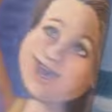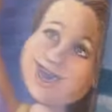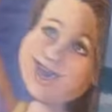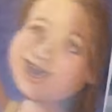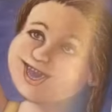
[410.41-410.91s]

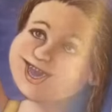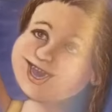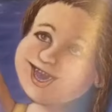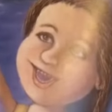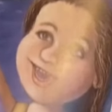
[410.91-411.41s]
illustrator for
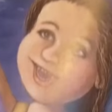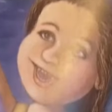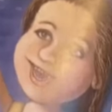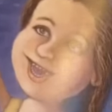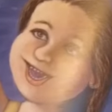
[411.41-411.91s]
children's
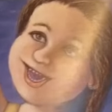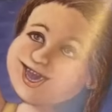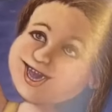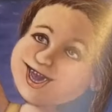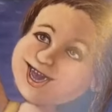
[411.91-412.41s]
books,
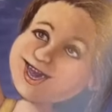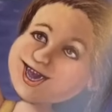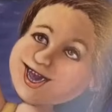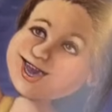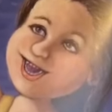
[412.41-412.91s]

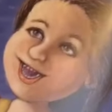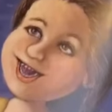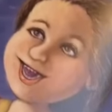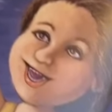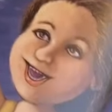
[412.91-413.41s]

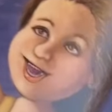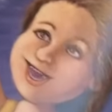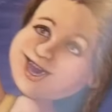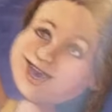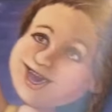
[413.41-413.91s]
which is what
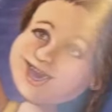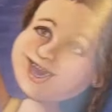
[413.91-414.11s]
I ended